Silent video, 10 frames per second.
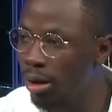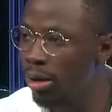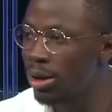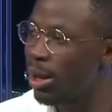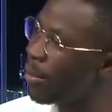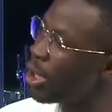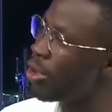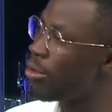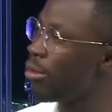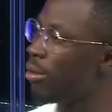Some of
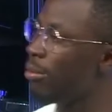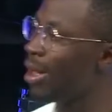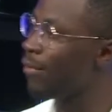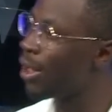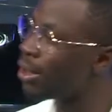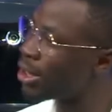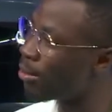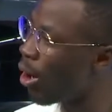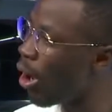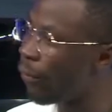you may have done
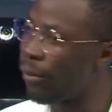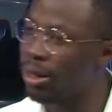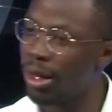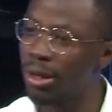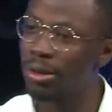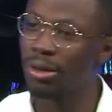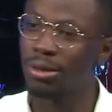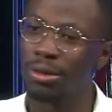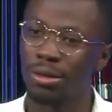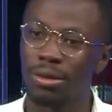some awful things,
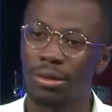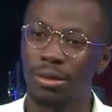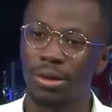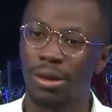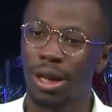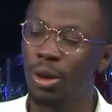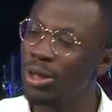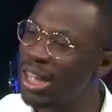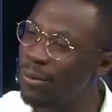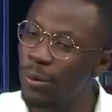and
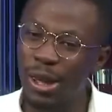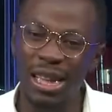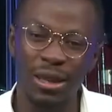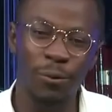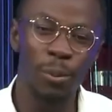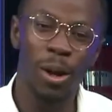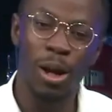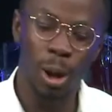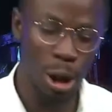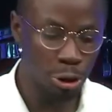those evil things have
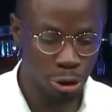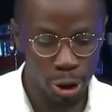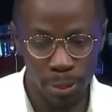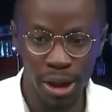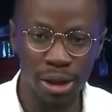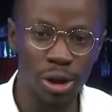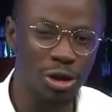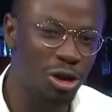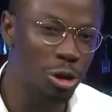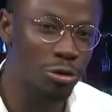contributed to
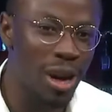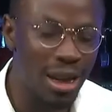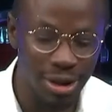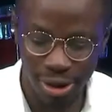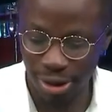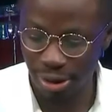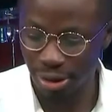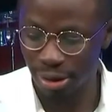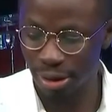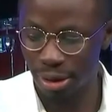your stress.
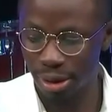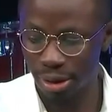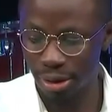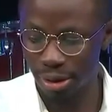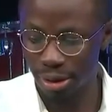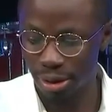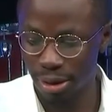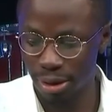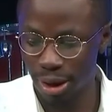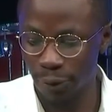
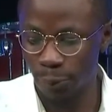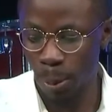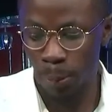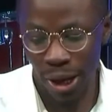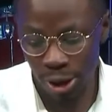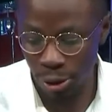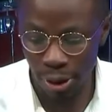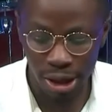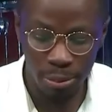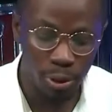They've
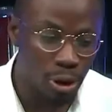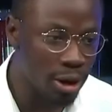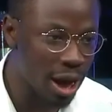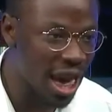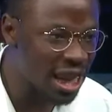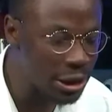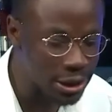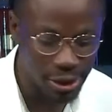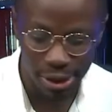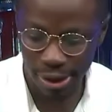perpetuated more
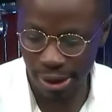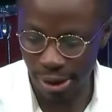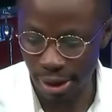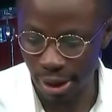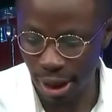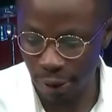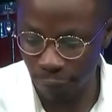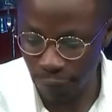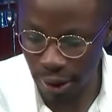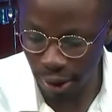anxiousness and, and
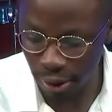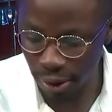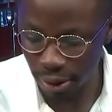fear